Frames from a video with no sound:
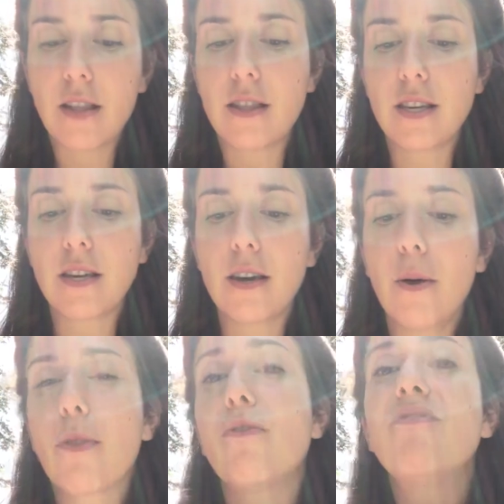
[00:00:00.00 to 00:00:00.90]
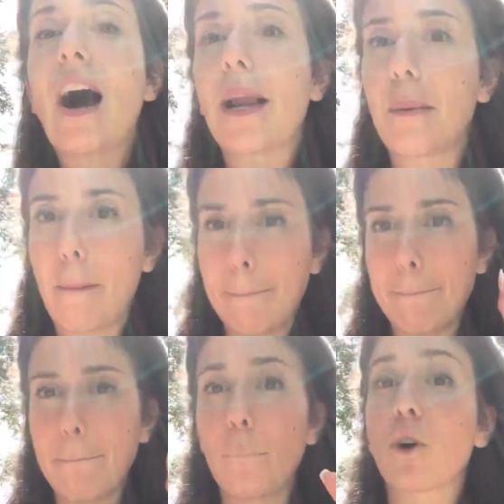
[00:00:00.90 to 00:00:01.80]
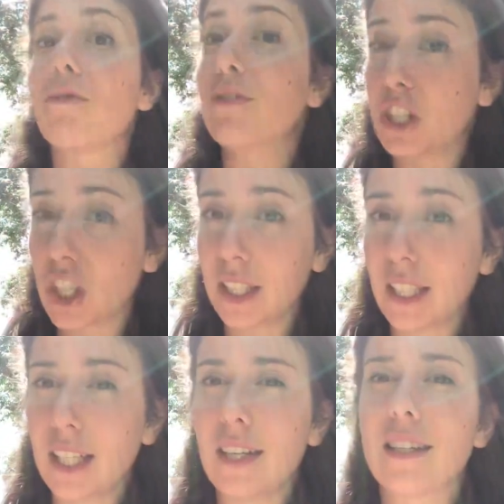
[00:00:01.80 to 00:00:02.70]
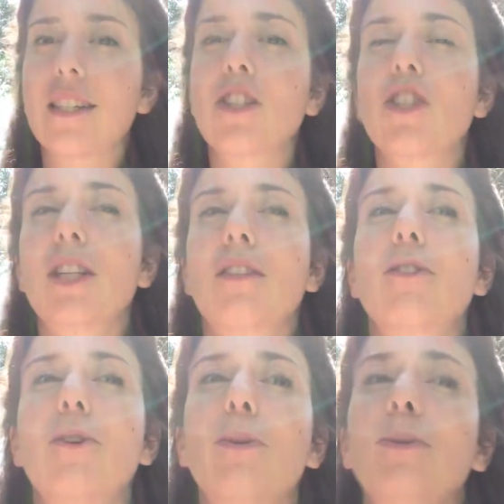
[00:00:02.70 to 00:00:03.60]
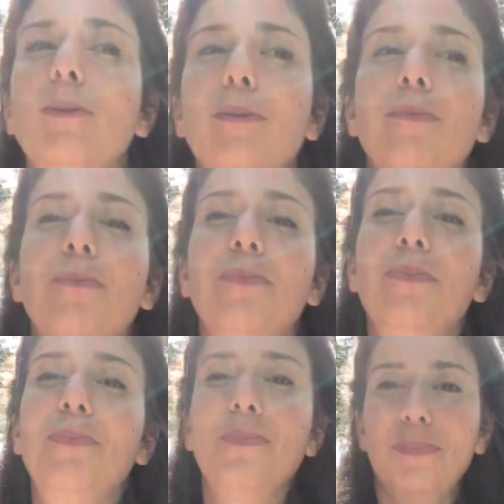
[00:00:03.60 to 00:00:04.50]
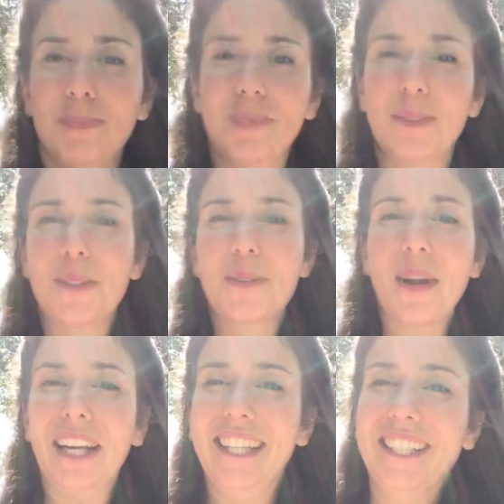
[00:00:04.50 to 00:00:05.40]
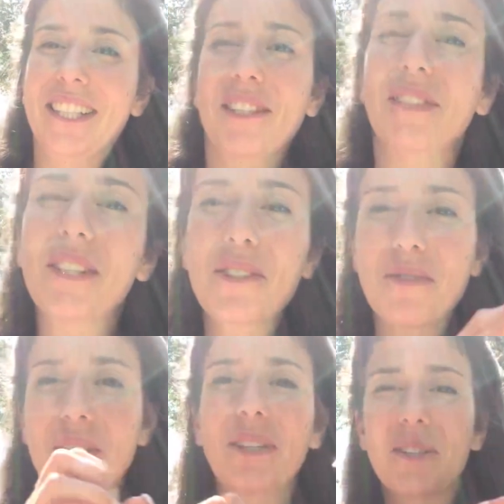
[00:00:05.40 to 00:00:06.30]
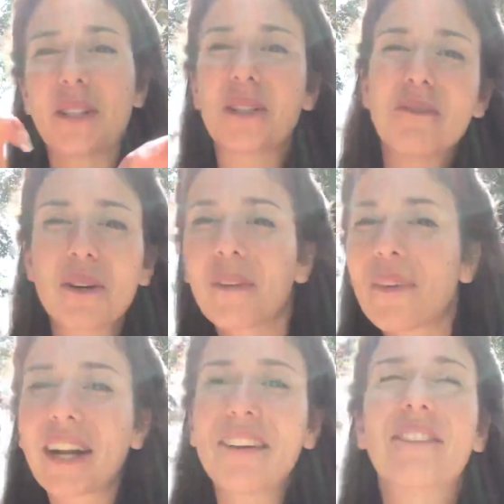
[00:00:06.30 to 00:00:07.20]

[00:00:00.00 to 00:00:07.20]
the fat more efficiently, and it doesn't just go straight into your bloodstream. You know, there's a little more work